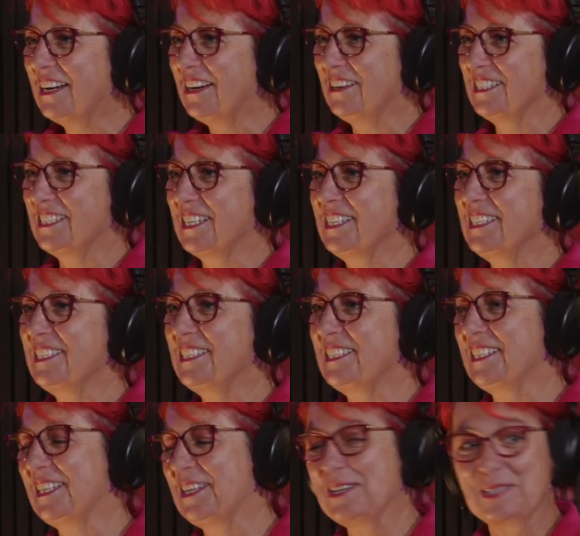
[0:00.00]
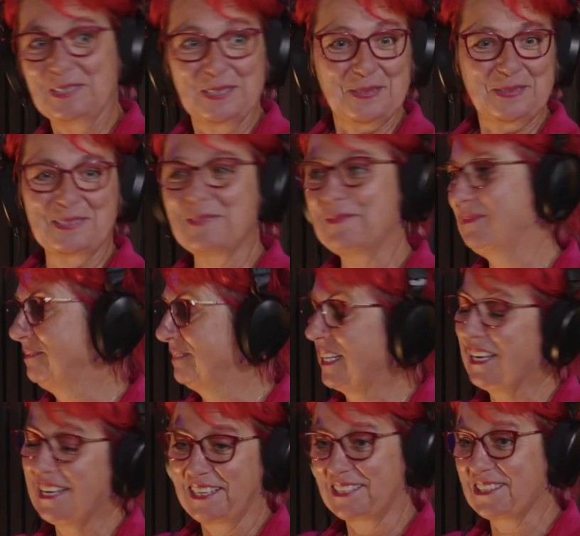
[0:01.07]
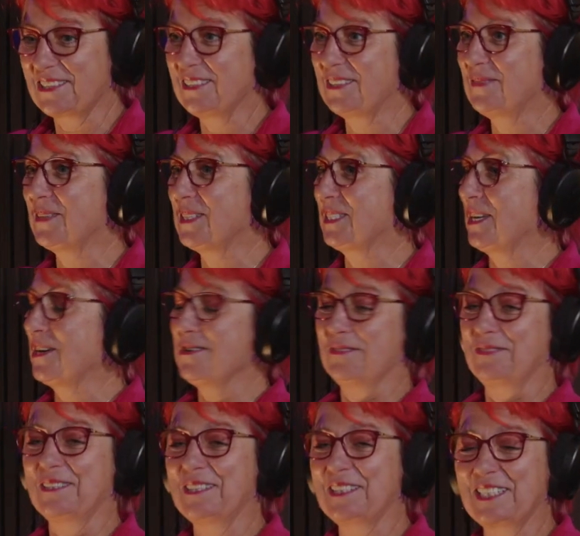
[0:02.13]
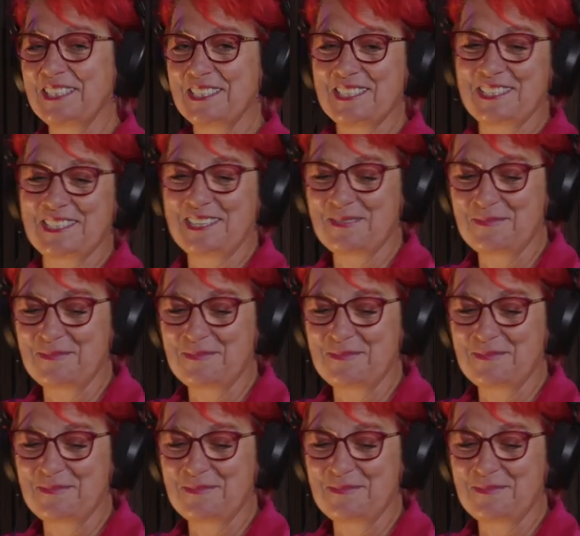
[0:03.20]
Hi, Jazz. I'm excited myself. It's